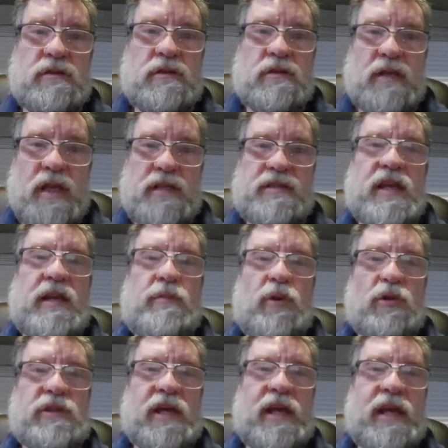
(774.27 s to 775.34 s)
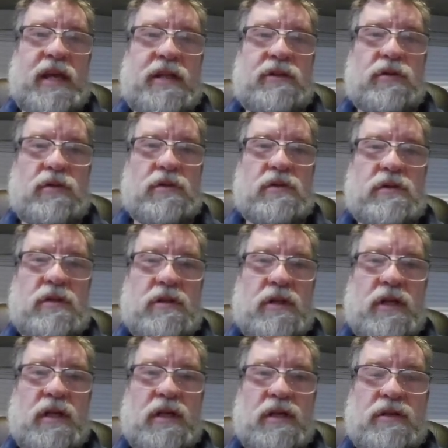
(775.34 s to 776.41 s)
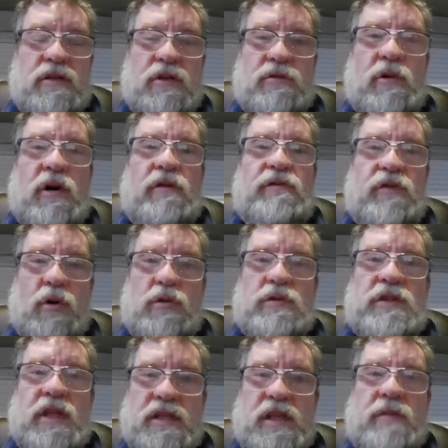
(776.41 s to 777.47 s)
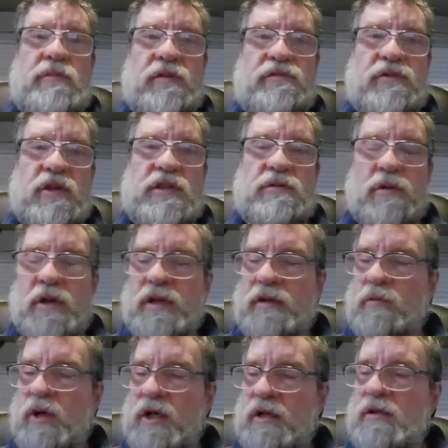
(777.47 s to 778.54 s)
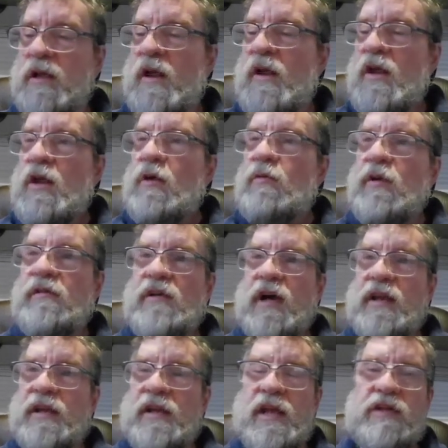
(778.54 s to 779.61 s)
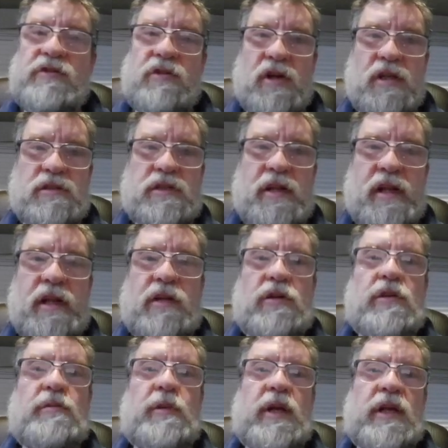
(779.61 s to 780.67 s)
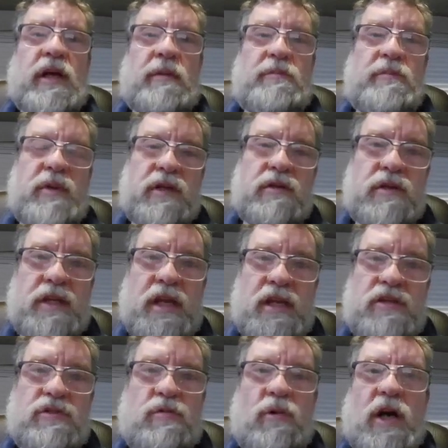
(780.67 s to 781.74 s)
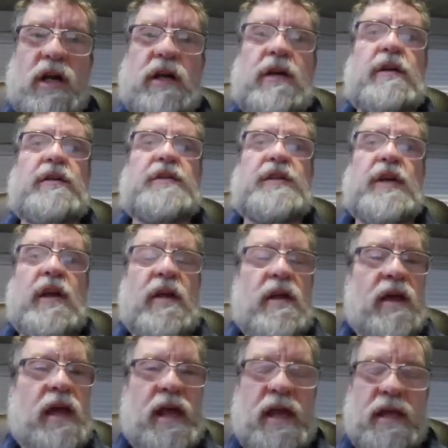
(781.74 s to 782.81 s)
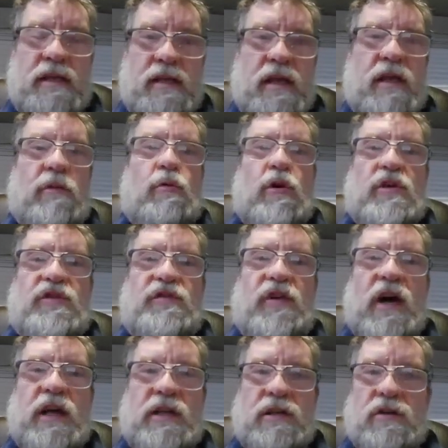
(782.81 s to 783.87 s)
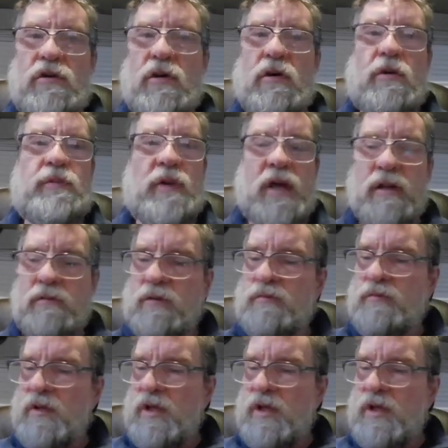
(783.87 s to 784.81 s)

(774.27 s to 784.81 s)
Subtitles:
it's able to handle the 12 volt and keep the fridge running well, we've got an extra alternator, we got bigger gauge wires, and it works fine, no problem.